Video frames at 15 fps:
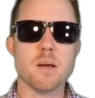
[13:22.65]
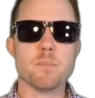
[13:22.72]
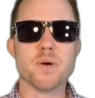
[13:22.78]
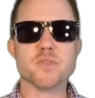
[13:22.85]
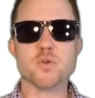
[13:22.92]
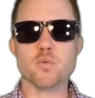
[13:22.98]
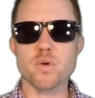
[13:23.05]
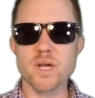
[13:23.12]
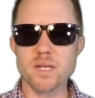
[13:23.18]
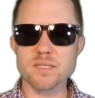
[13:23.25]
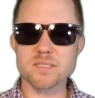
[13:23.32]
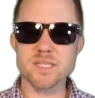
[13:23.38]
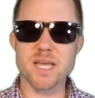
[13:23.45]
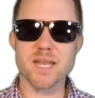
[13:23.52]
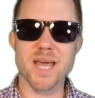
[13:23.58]
but the real
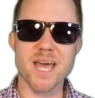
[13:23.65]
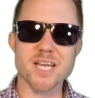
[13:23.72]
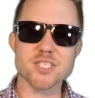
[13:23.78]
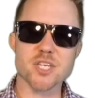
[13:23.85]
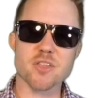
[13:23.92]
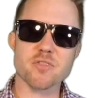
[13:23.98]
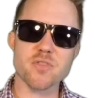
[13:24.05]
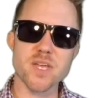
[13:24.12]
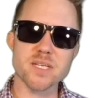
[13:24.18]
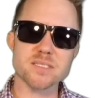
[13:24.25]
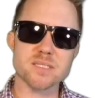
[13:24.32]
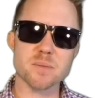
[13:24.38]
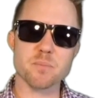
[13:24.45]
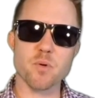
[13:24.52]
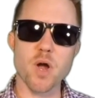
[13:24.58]
estate agent thinks
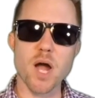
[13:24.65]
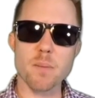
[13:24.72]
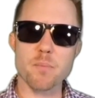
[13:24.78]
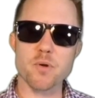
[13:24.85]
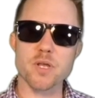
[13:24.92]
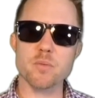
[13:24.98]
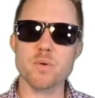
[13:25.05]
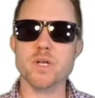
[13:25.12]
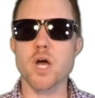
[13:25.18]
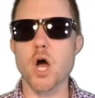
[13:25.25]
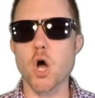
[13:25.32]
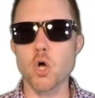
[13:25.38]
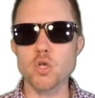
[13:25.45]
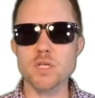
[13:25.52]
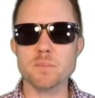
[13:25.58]
the property would
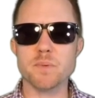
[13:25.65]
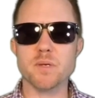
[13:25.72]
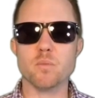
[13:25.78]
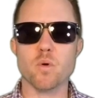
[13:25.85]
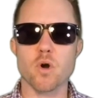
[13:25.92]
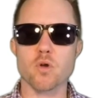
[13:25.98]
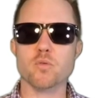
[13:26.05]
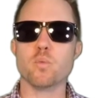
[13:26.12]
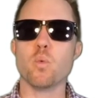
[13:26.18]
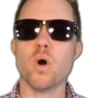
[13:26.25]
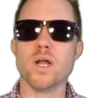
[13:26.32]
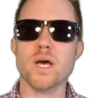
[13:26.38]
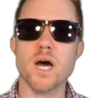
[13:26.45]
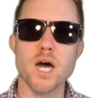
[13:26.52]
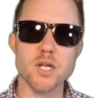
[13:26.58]
only be worth
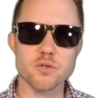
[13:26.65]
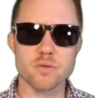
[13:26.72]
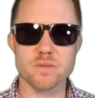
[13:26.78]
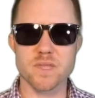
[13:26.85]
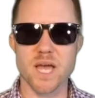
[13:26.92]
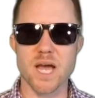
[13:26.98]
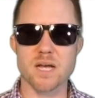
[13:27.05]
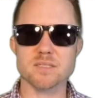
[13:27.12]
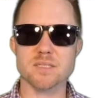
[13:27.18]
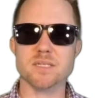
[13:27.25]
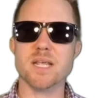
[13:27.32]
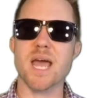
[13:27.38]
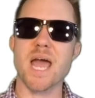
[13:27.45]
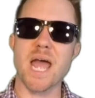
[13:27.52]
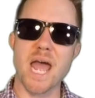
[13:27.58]
100,000
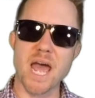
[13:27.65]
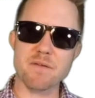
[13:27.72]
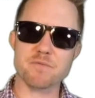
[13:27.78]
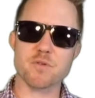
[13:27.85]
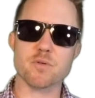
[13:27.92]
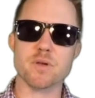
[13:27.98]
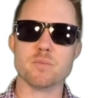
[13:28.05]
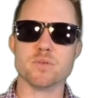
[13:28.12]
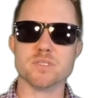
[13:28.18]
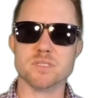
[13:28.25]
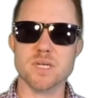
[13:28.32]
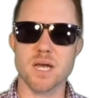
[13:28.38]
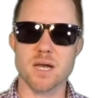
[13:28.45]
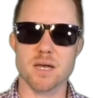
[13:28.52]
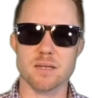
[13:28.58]
dollars after it was
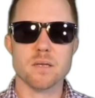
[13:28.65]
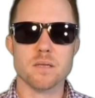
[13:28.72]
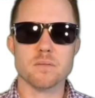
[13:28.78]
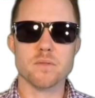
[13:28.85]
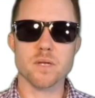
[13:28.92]
done.